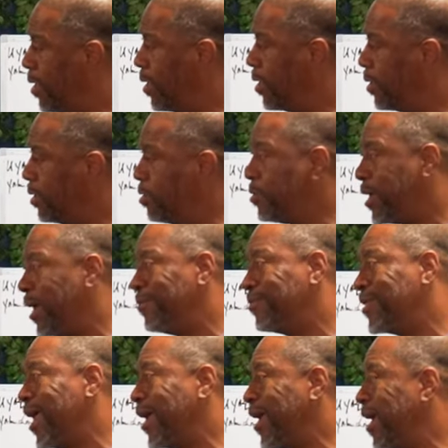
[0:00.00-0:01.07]
You keep
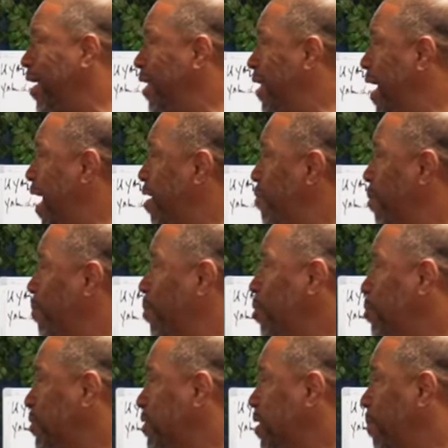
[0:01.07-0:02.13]
thinking he got to remove
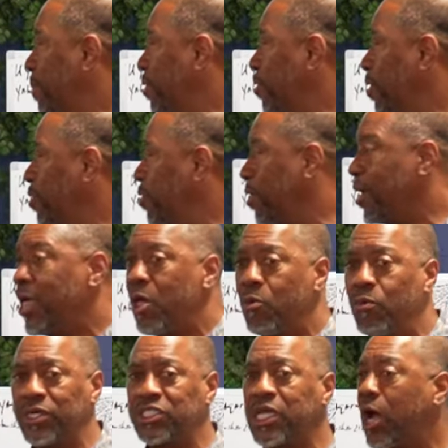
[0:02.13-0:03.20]
something or do it. When
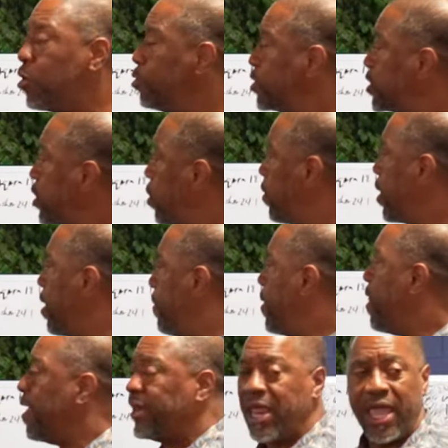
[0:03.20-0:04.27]
Shaul told him
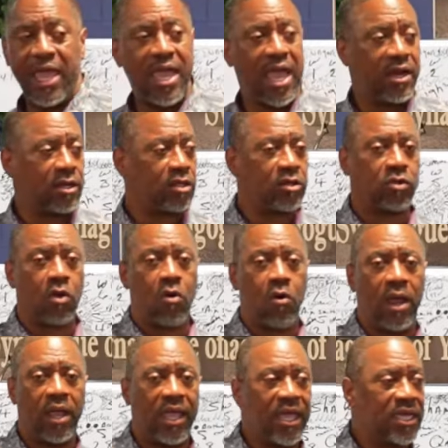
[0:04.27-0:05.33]
that he had a thorn
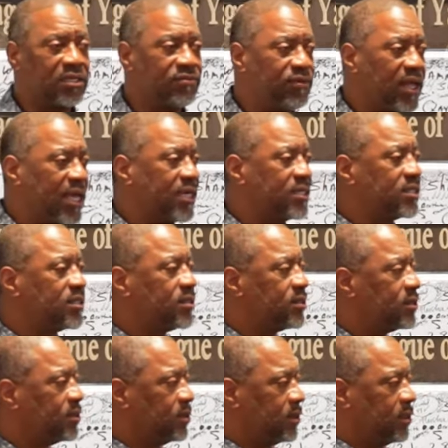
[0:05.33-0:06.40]
in his flesh,
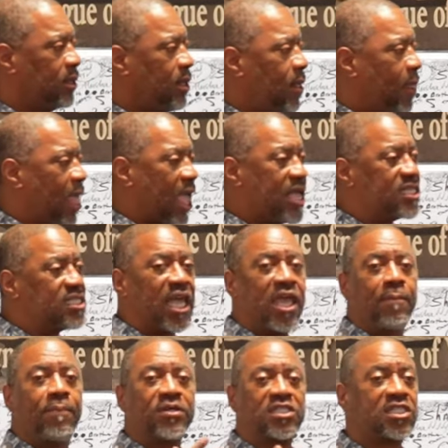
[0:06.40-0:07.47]
and he said he
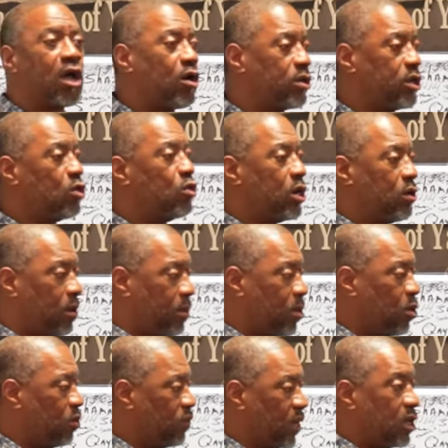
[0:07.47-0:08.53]
besought Yahuah to
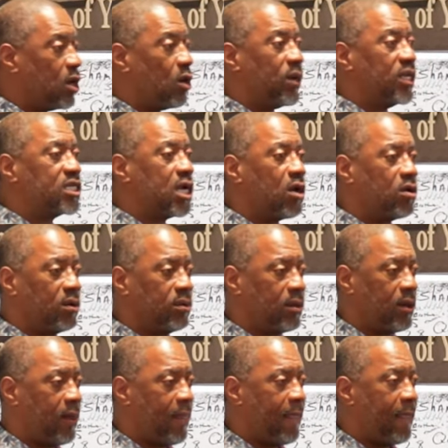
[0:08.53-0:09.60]
remove it, you know what he told him?
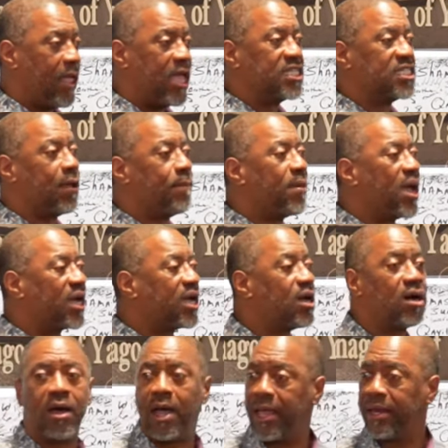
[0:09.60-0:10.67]
He said, My
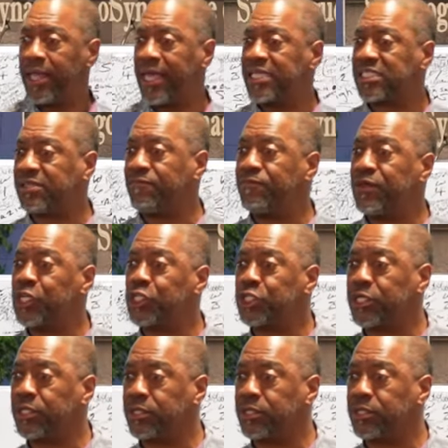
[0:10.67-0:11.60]
con is sufficient.